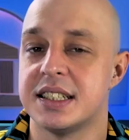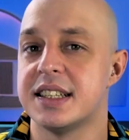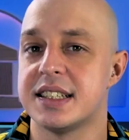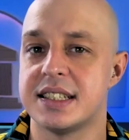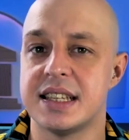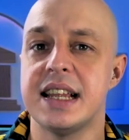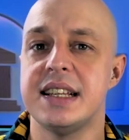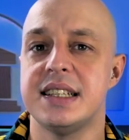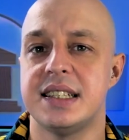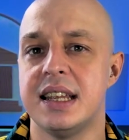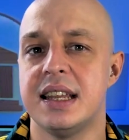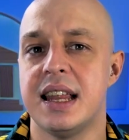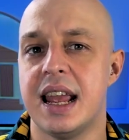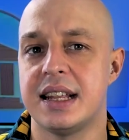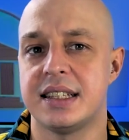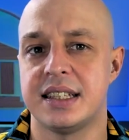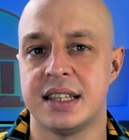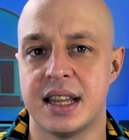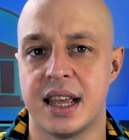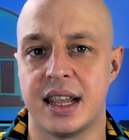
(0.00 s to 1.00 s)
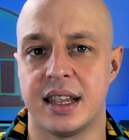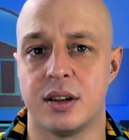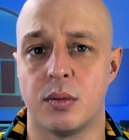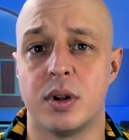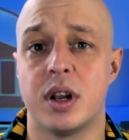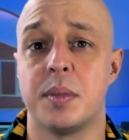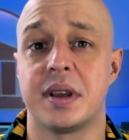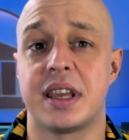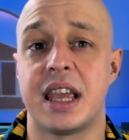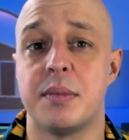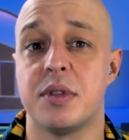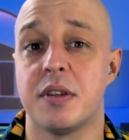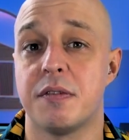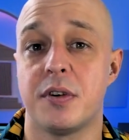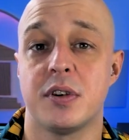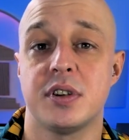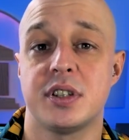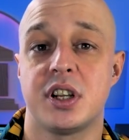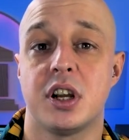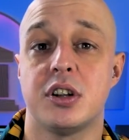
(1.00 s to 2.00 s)
Since 1989, when it became the
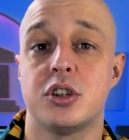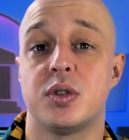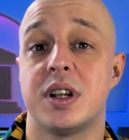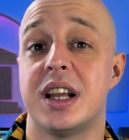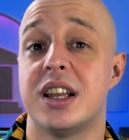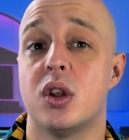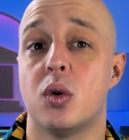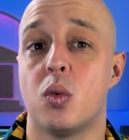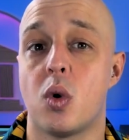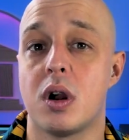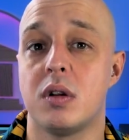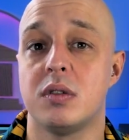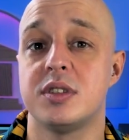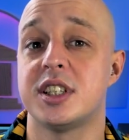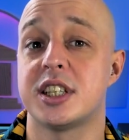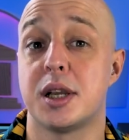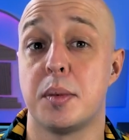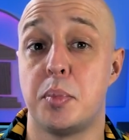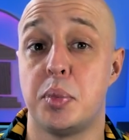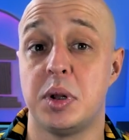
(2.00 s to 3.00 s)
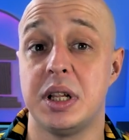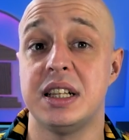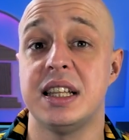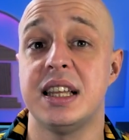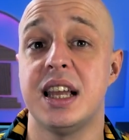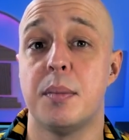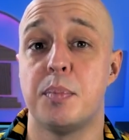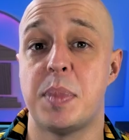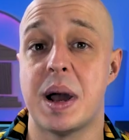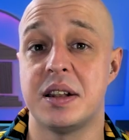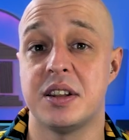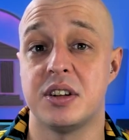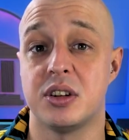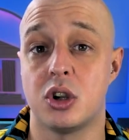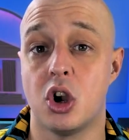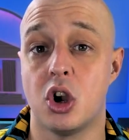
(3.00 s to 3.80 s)
first country in the world to completely abandon